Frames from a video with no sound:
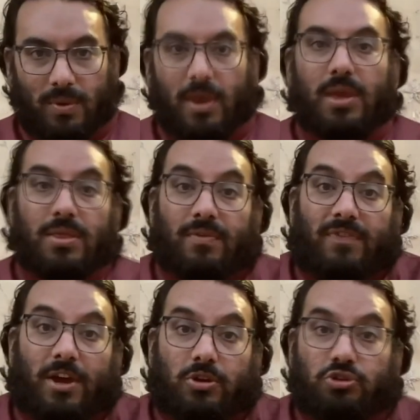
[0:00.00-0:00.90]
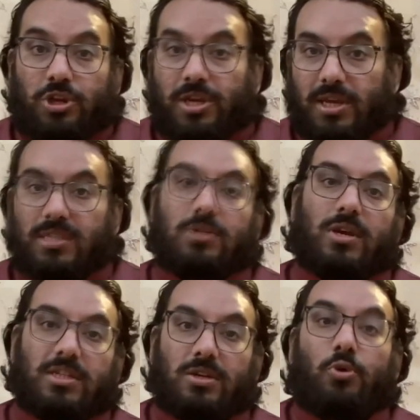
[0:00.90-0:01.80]
in the final drink is
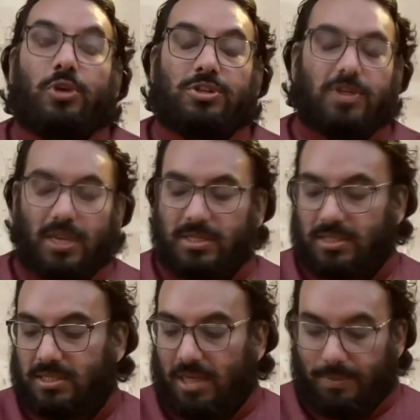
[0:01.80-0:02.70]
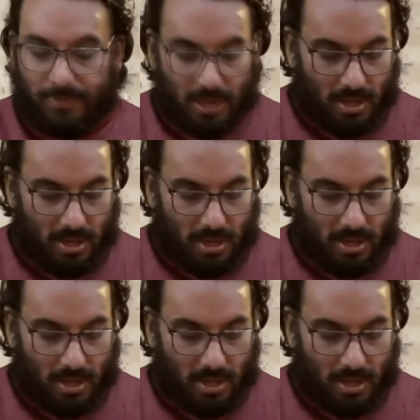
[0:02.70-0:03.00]
going to taste the same.